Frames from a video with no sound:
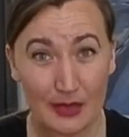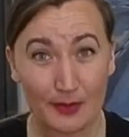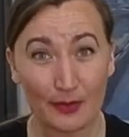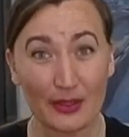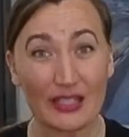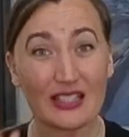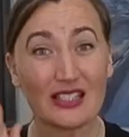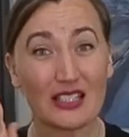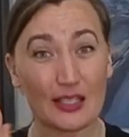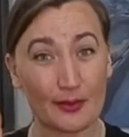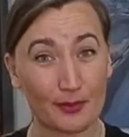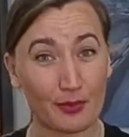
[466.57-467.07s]

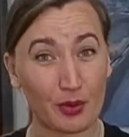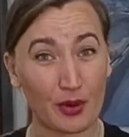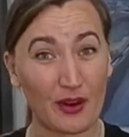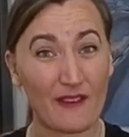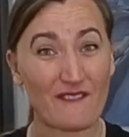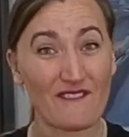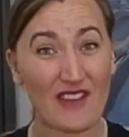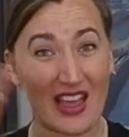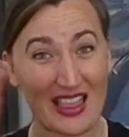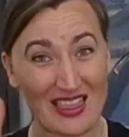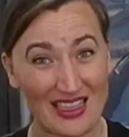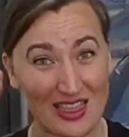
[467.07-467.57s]
splint to
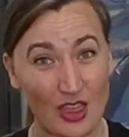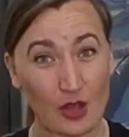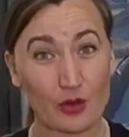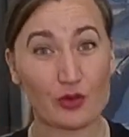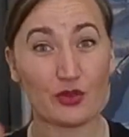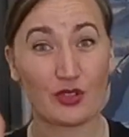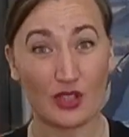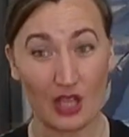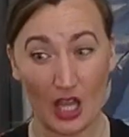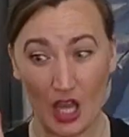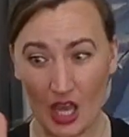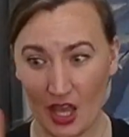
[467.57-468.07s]
prevent
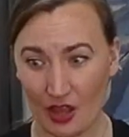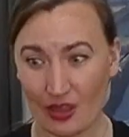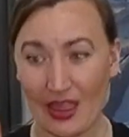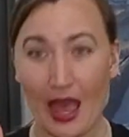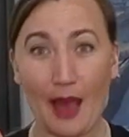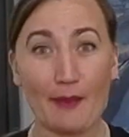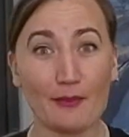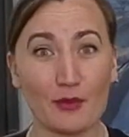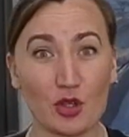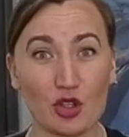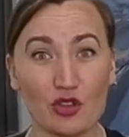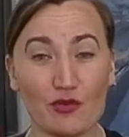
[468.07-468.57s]

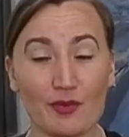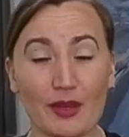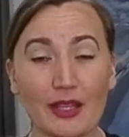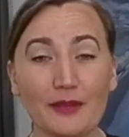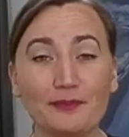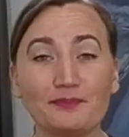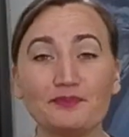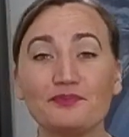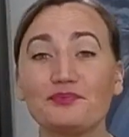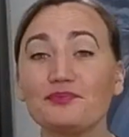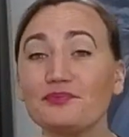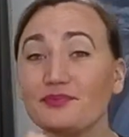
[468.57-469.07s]
that
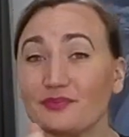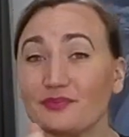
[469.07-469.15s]
movement,